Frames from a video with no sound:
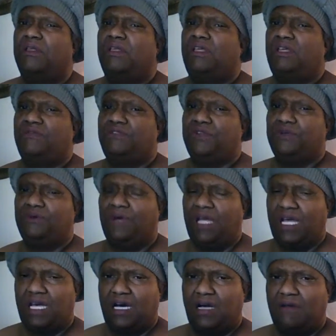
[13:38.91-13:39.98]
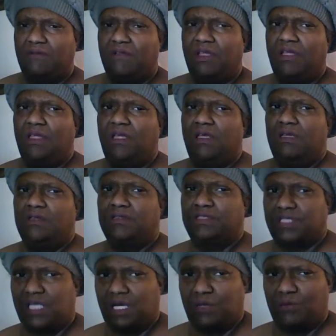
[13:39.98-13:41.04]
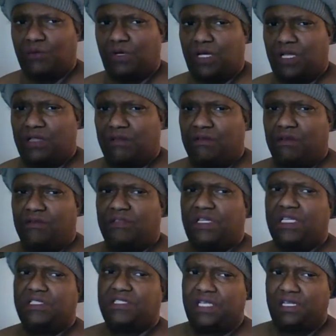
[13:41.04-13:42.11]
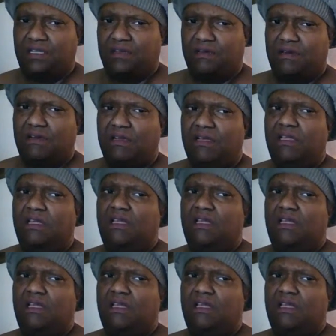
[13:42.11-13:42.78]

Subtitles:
If you have someone that's here,